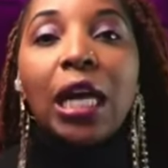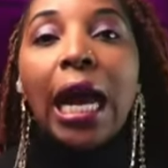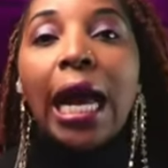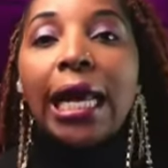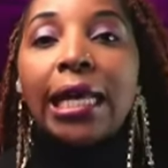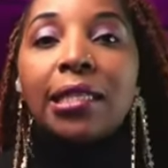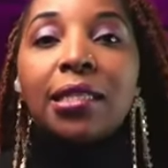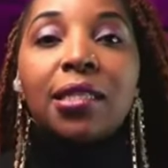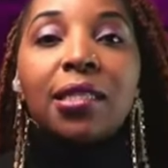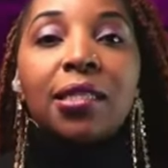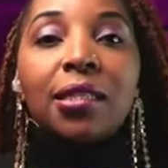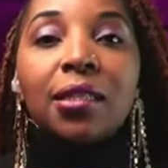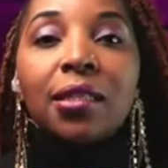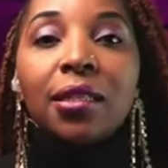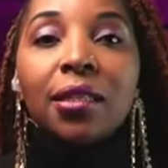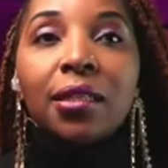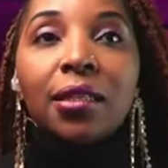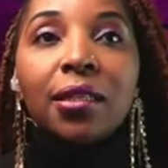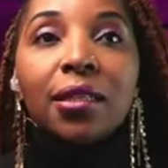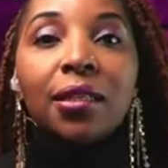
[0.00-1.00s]
guys?
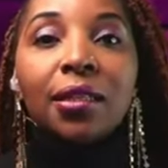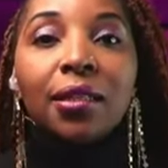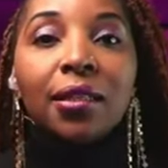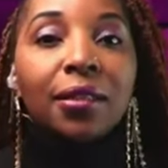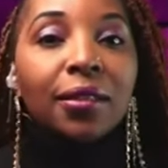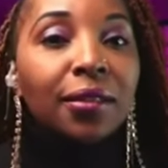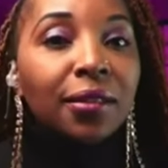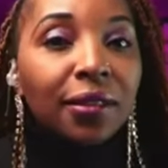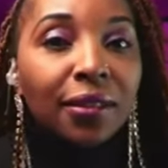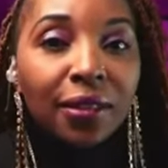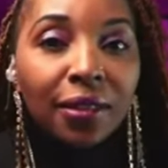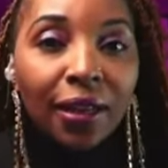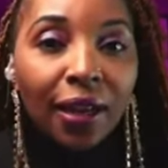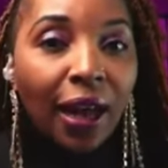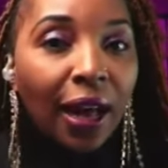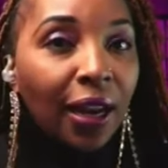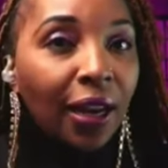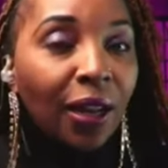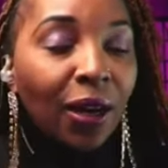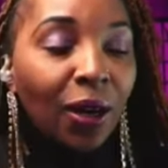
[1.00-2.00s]

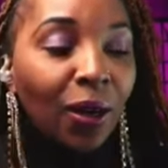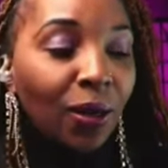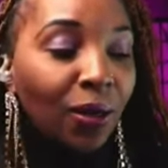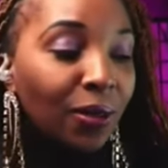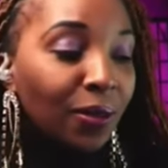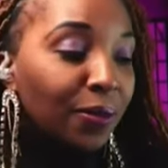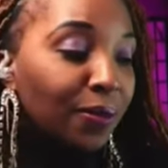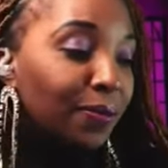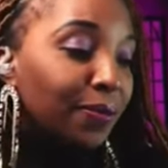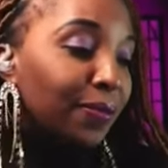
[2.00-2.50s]
Hello?